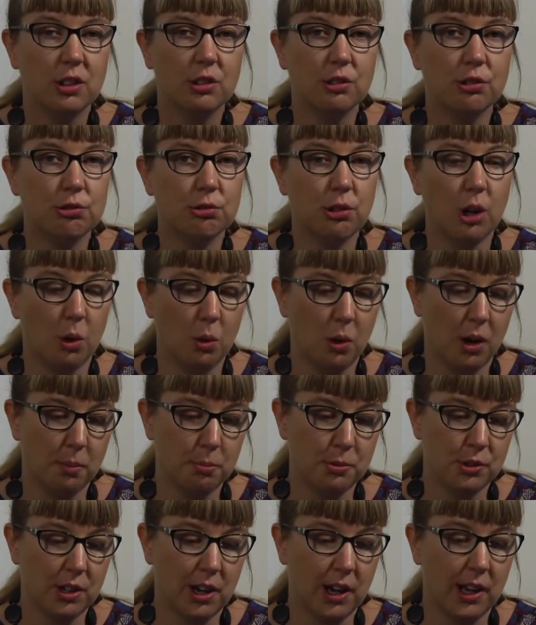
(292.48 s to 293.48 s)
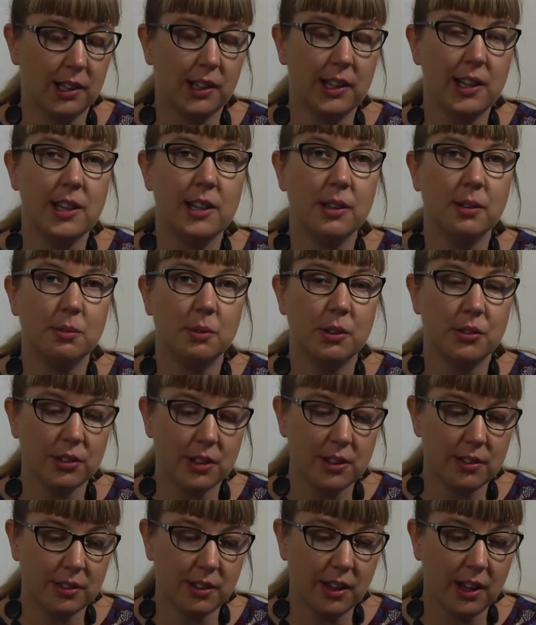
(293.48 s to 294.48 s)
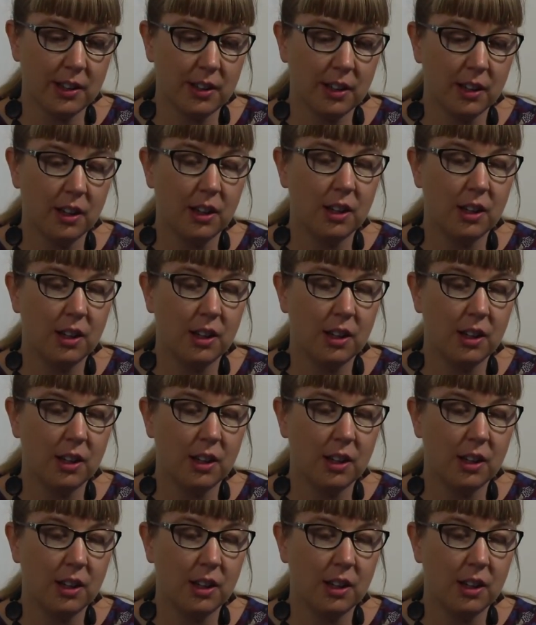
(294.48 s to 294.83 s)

"Grow up, Charlie," Whisky said.